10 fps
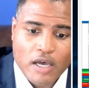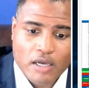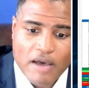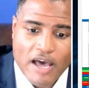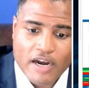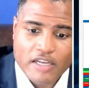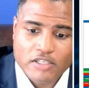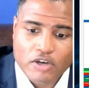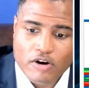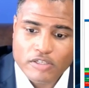commodities,
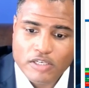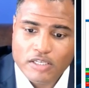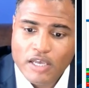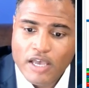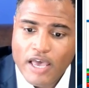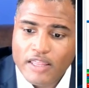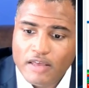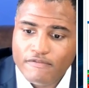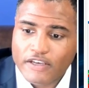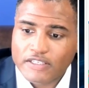currencies, and
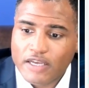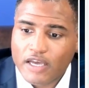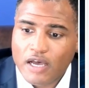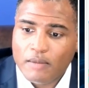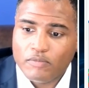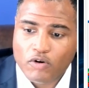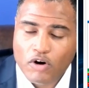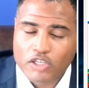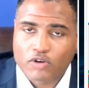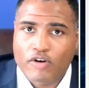then fixed income
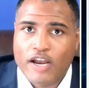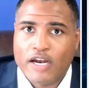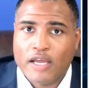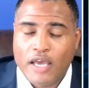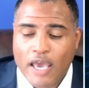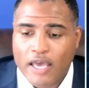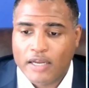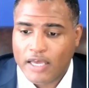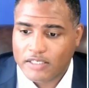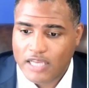across credit
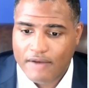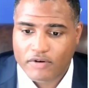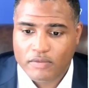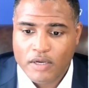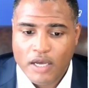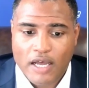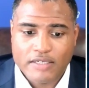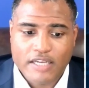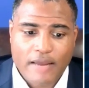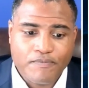and sovereign
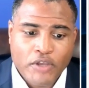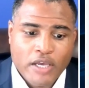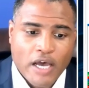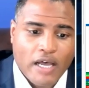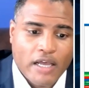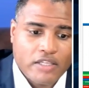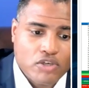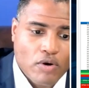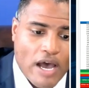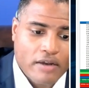debt. And
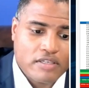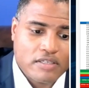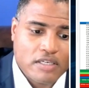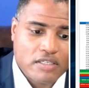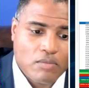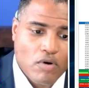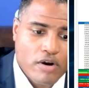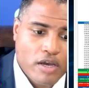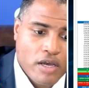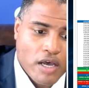so how does the system work?